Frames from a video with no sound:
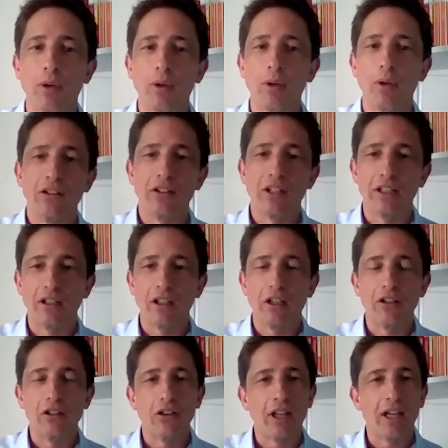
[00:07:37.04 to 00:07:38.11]
than
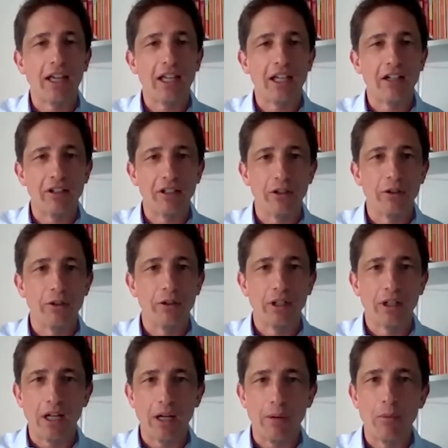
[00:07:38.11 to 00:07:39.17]
go to that area.
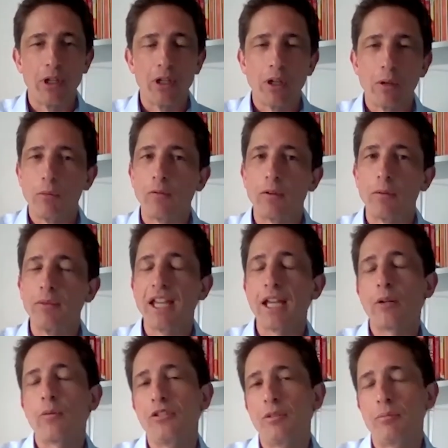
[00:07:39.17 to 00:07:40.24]
But from the
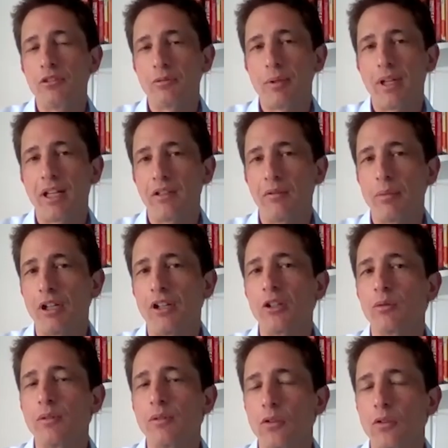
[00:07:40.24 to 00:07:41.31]
equity perspective, because
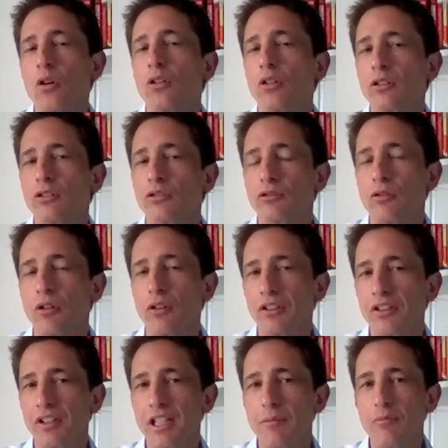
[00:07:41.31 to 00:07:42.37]
we've got good, strong
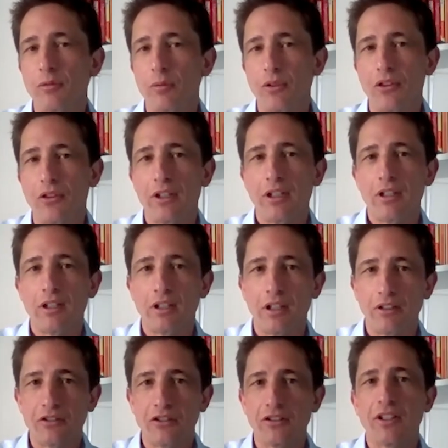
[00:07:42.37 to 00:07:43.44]
teams with
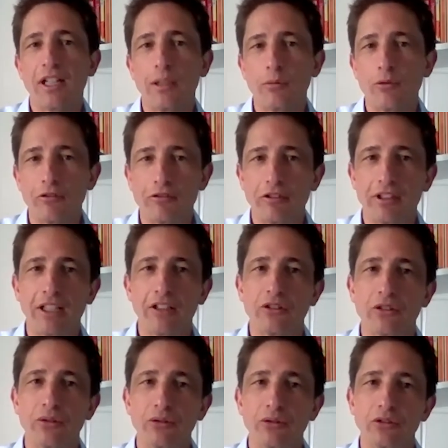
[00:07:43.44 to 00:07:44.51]
sustainable
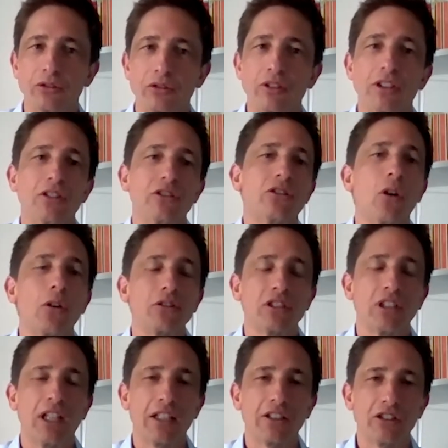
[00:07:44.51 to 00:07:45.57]
credentials, good at stock
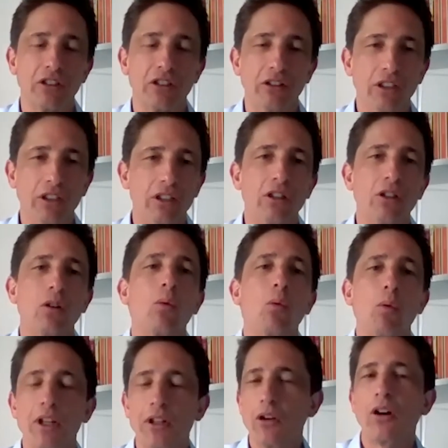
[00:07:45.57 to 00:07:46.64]
selection,
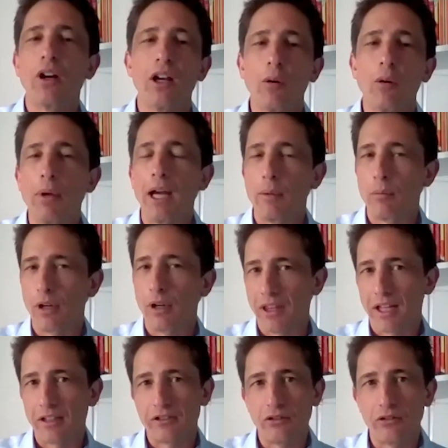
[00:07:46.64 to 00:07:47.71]
we're not held back by
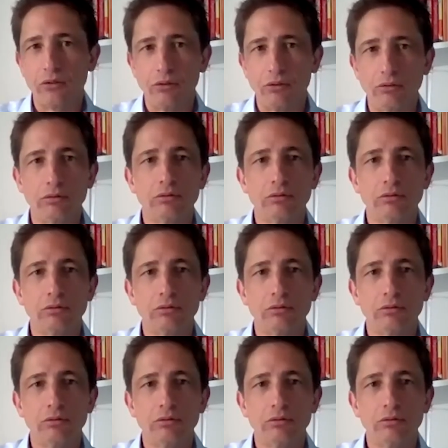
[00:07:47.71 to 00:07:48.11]
that at all.